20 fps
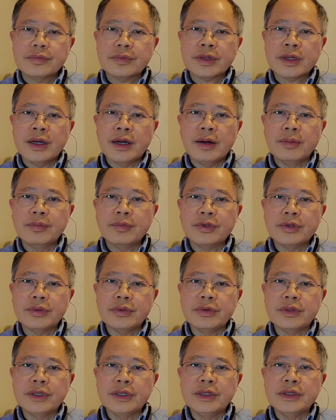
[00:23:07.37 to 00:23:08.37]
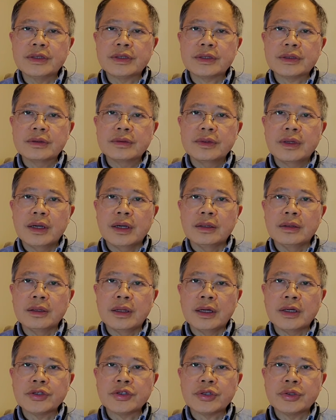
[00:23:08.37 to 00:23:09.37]
come to these
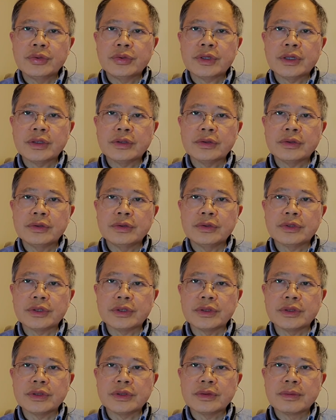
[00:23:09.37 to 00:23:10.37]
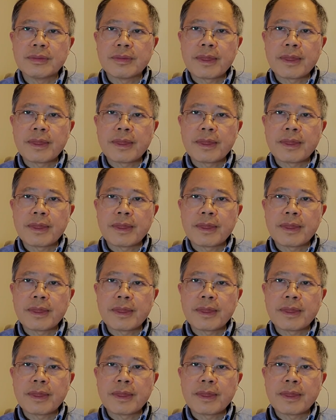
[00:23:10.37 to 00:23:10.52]
logical conclusions.